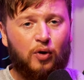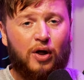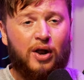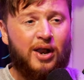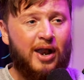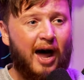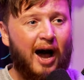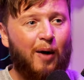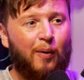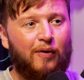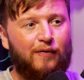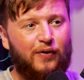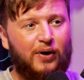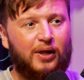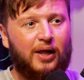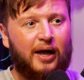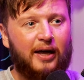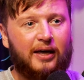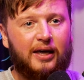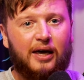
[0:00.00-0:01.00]
And now I feel
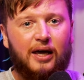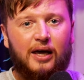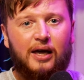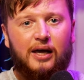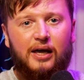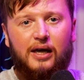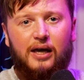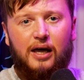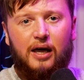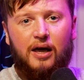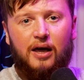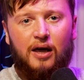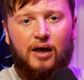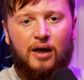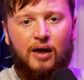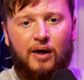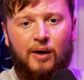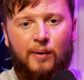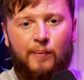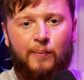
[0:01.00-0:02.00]
like
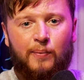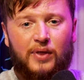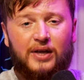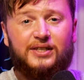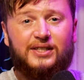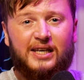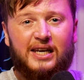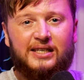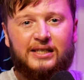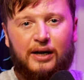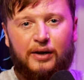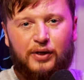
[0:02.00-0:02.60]
this season,